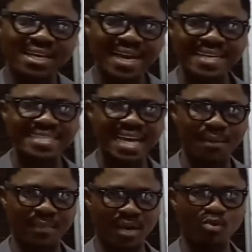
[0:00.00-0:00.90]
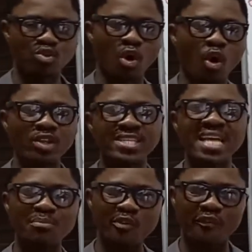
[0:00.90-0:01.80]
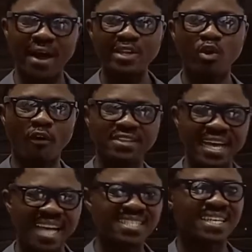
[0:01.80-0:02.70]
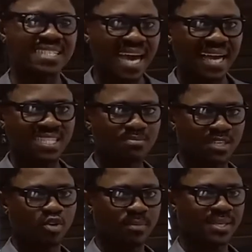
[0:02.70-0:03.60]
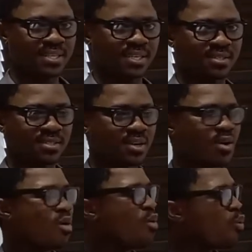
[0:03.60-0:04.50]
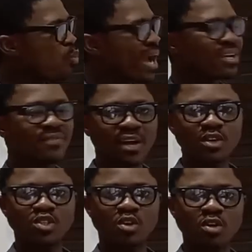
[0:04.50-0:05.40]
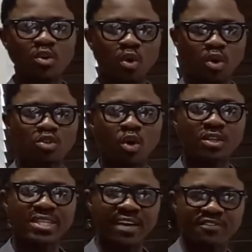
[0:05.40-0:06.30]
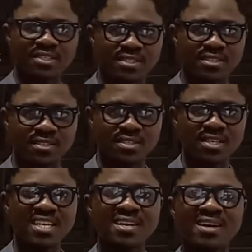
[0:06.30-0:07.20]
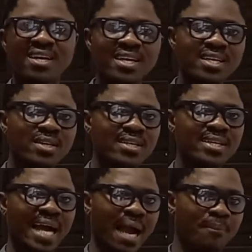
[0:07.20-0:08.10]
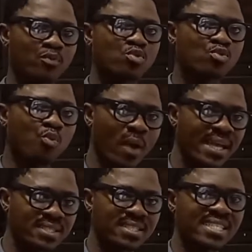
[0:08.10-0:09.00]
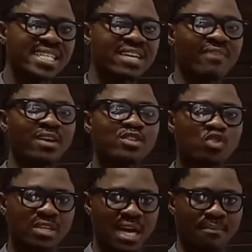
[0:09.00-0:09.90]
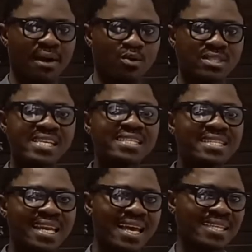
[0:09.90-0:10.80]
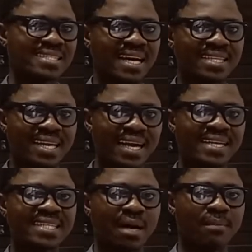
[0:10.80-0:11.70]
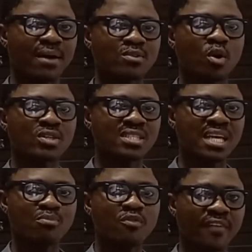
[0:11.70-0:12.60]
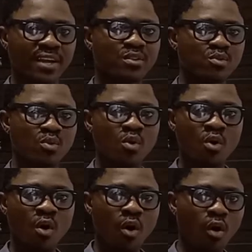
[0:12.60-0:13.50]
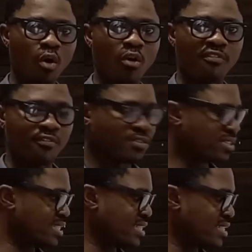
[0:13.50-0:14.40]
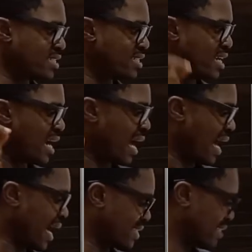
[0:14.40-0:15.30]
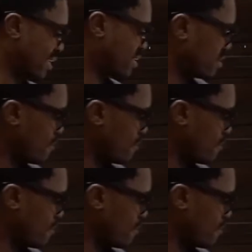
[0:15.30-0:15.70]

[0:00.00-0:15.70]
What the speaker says: carrying amount or the nearable value of the asset at measurement date. While revaluation loss or deficit happens when the revaluation amount is less than the carrying amount or the nearable value of the asset.